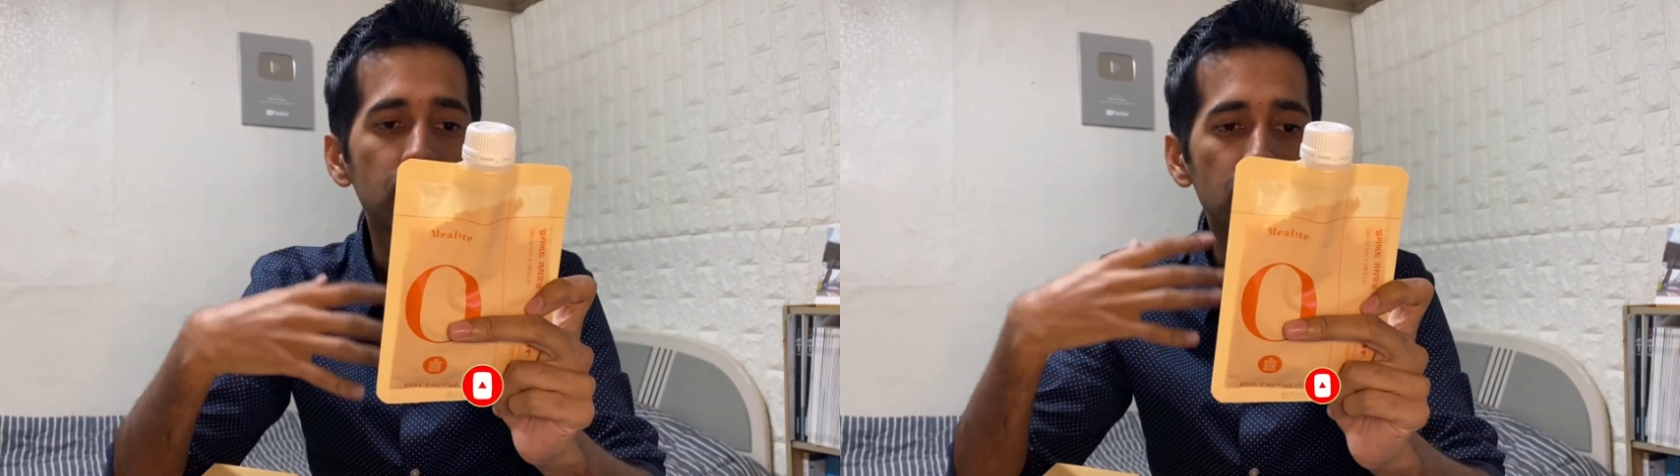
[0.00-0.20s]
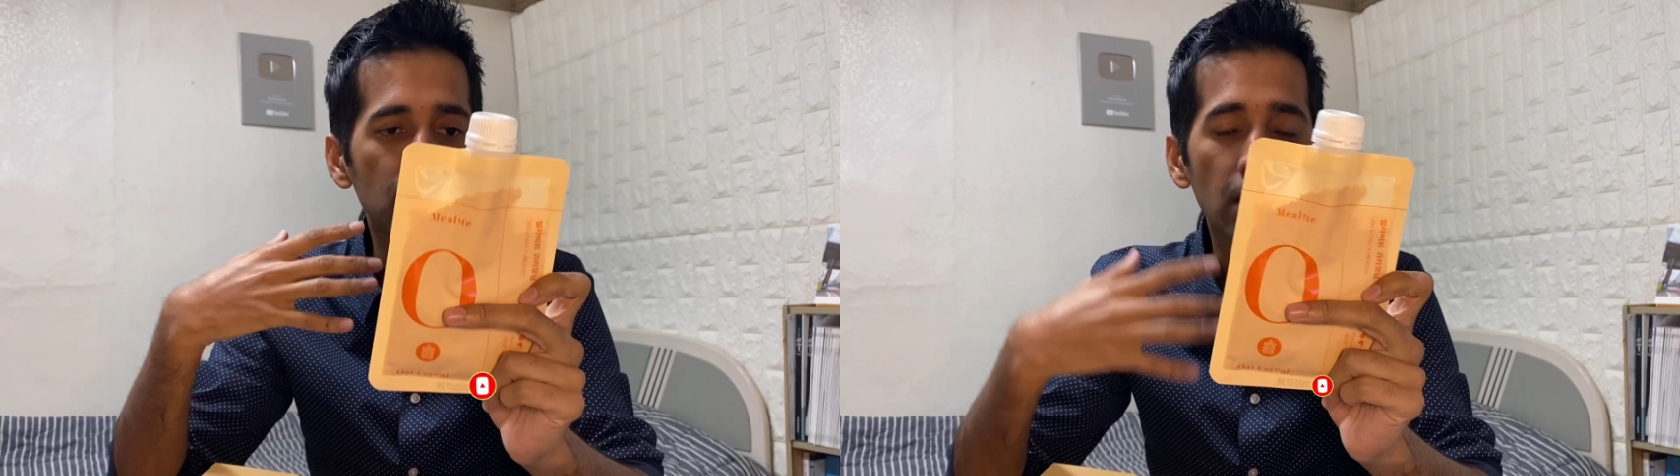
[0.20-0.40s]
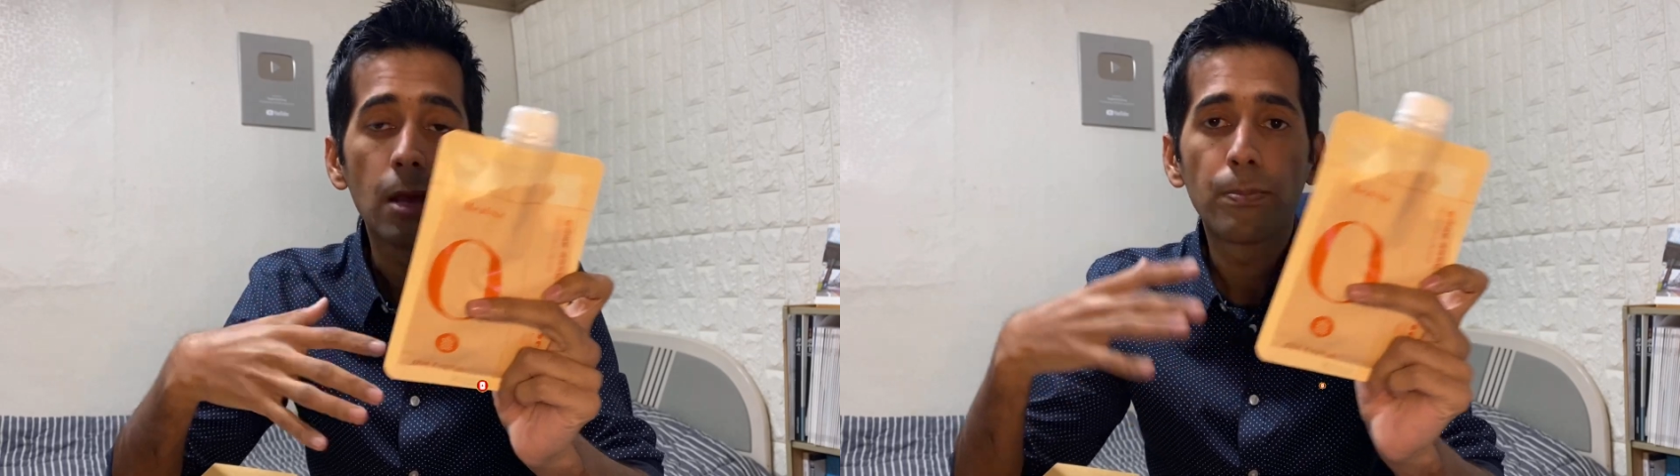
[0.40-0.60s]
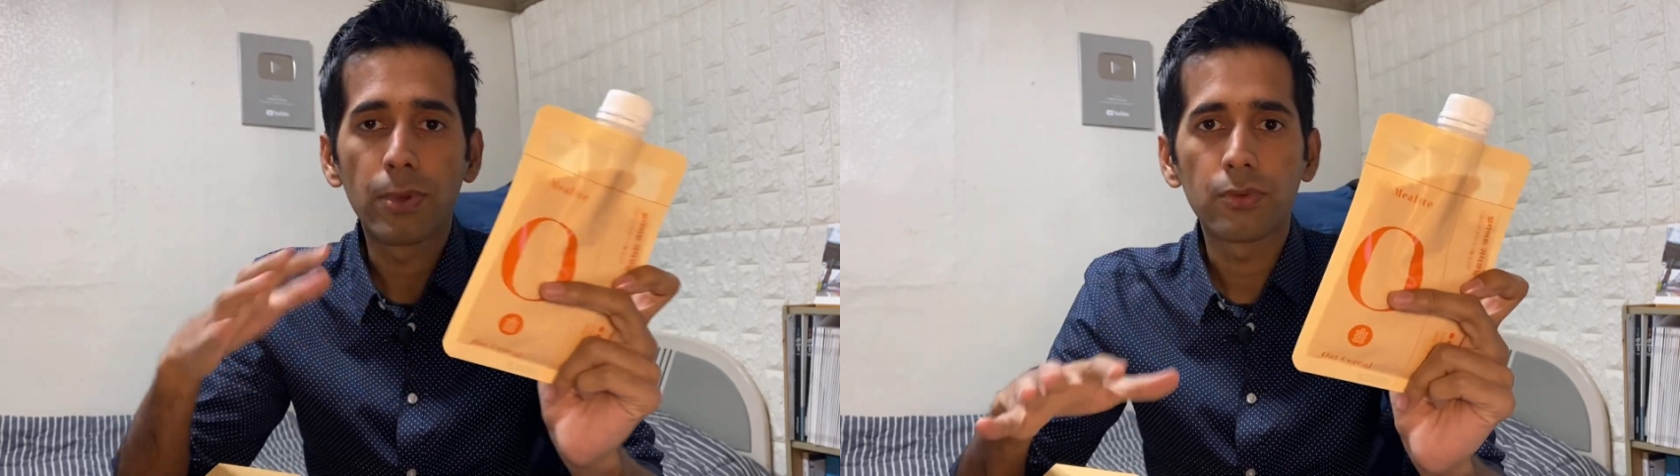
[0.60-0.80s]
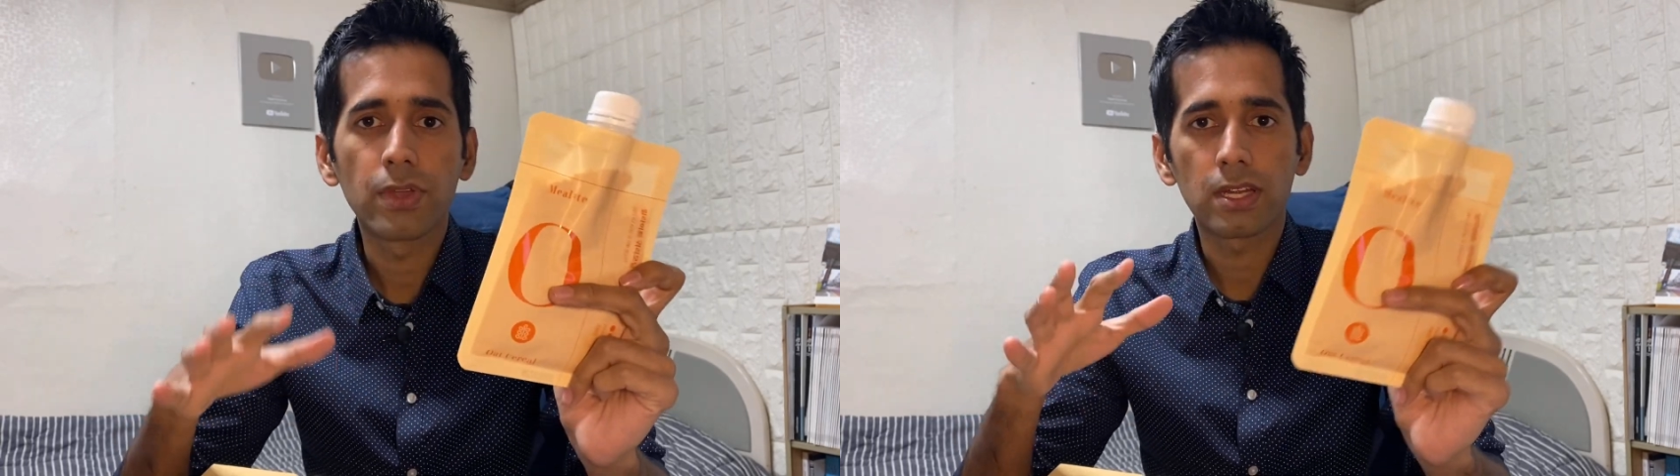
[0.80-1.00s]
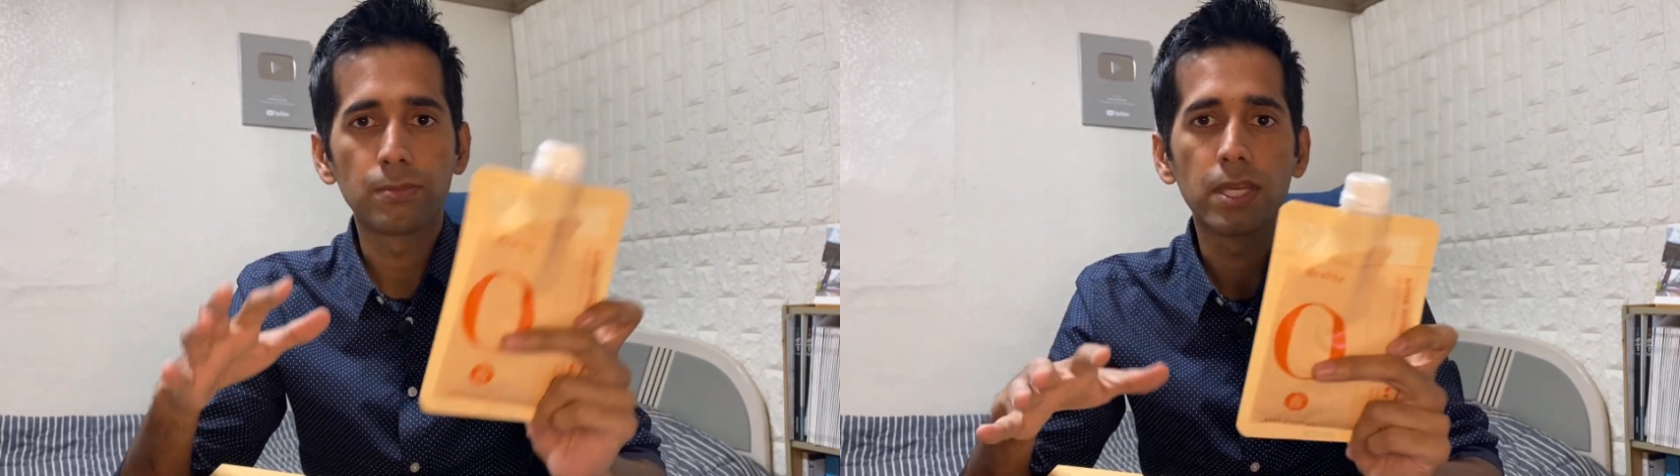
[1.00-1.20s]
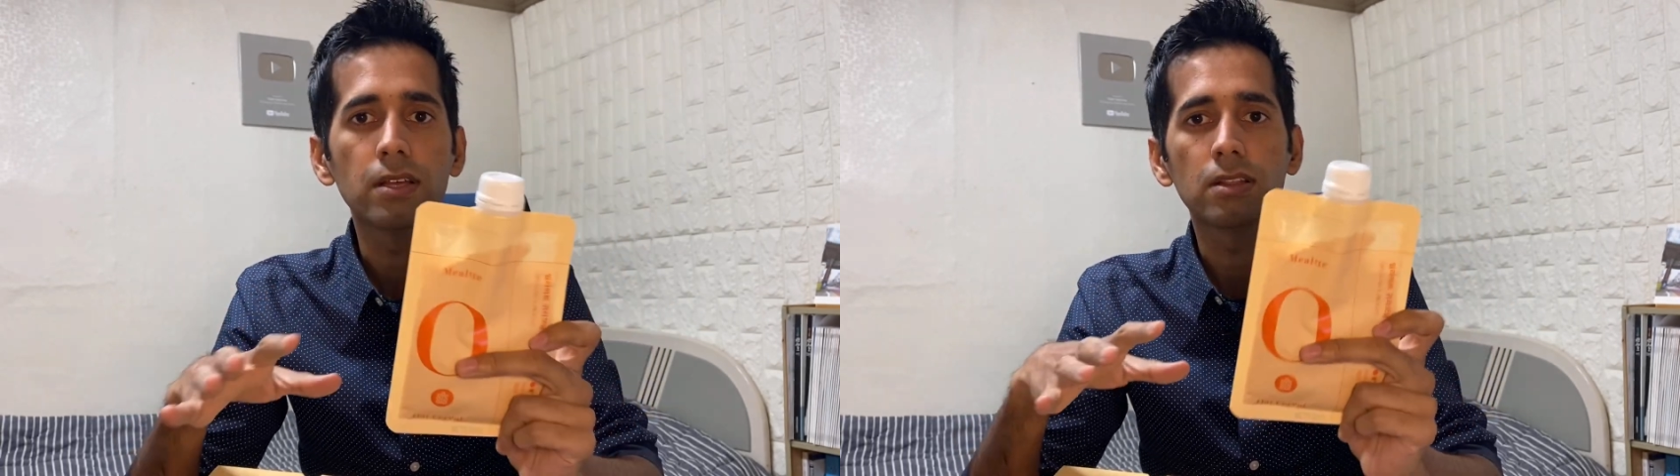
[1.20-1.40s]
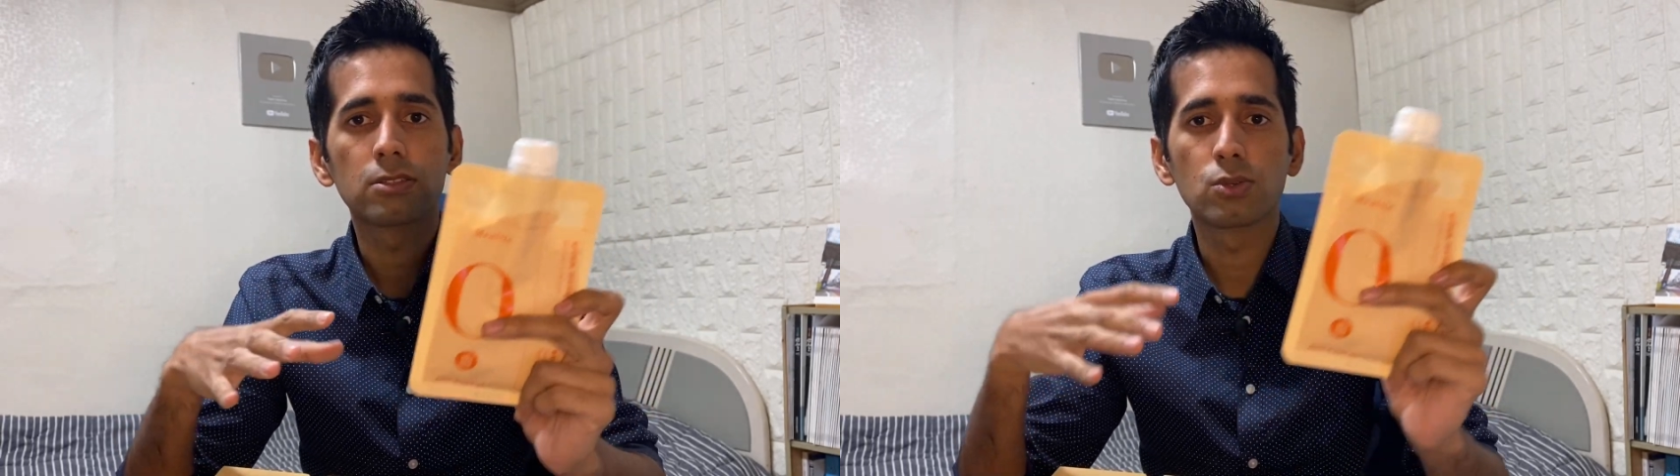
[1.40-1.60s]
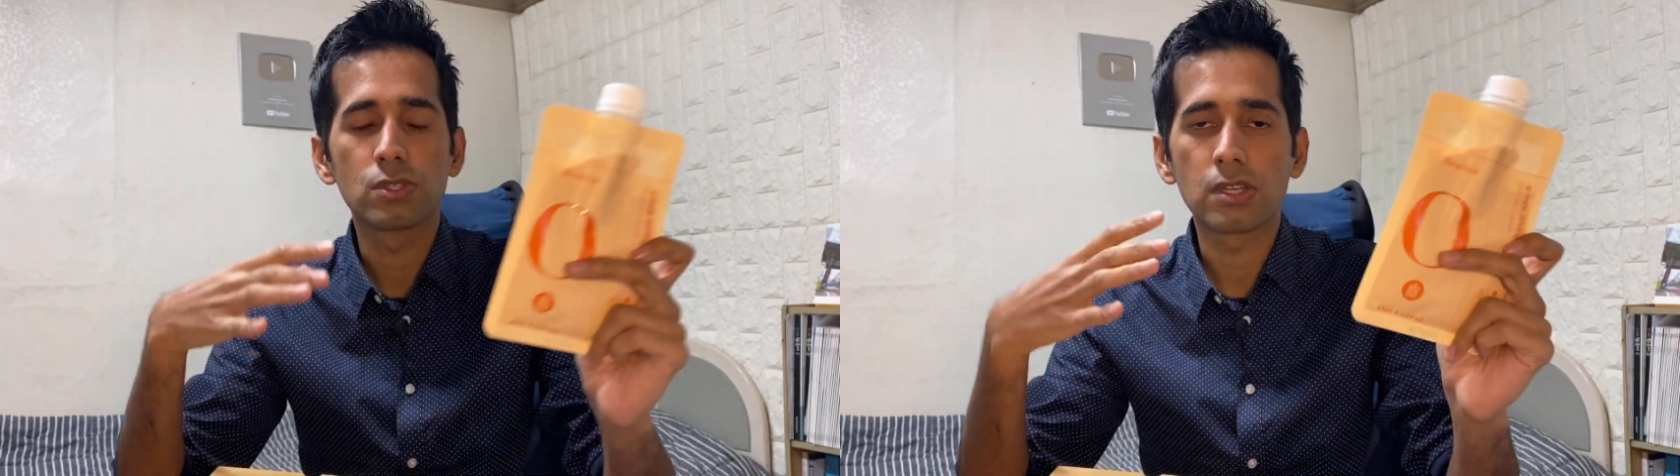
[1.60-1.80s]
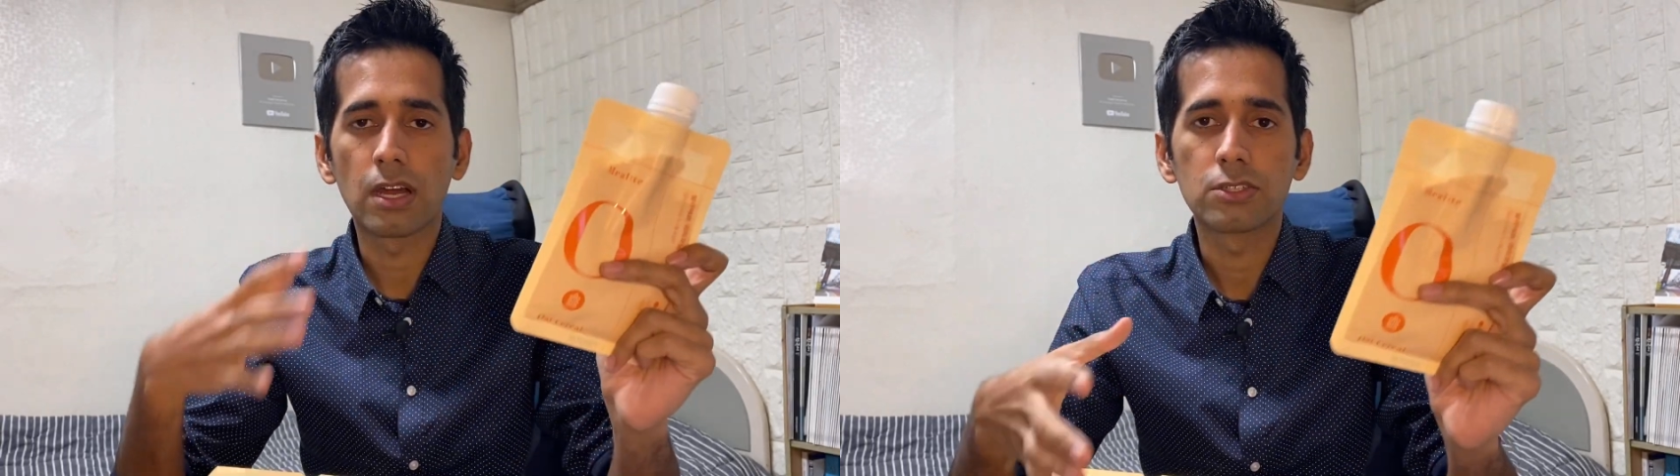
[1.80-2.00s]
This is a really perfect meal to
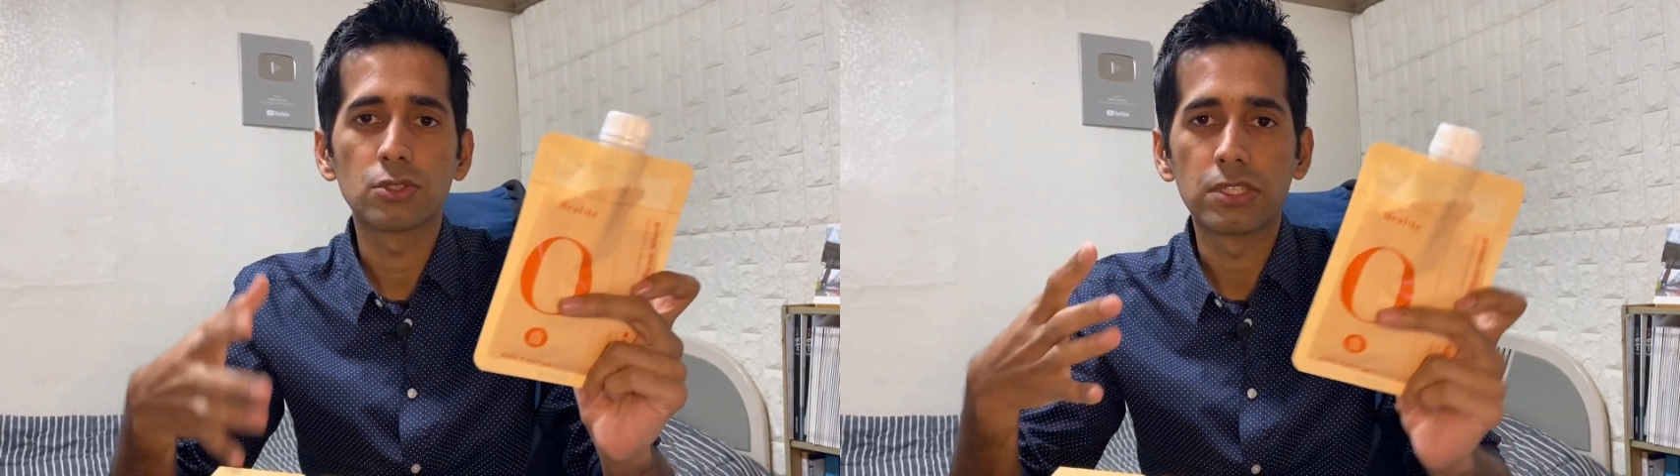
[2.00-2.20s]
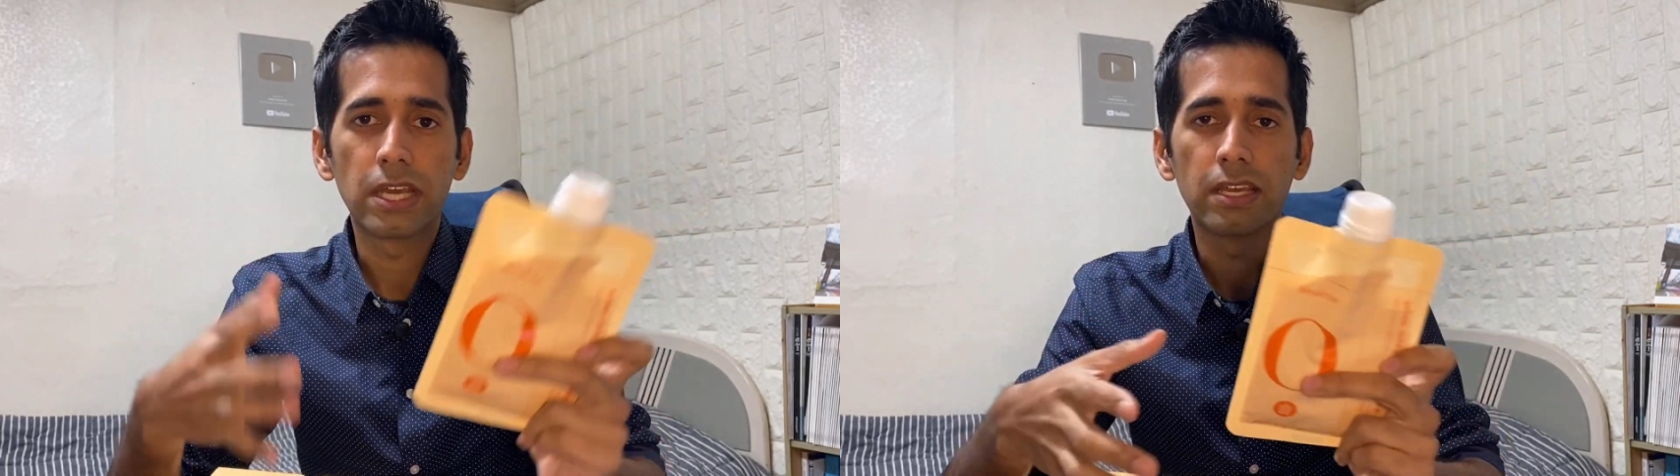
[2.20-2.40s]
start your day.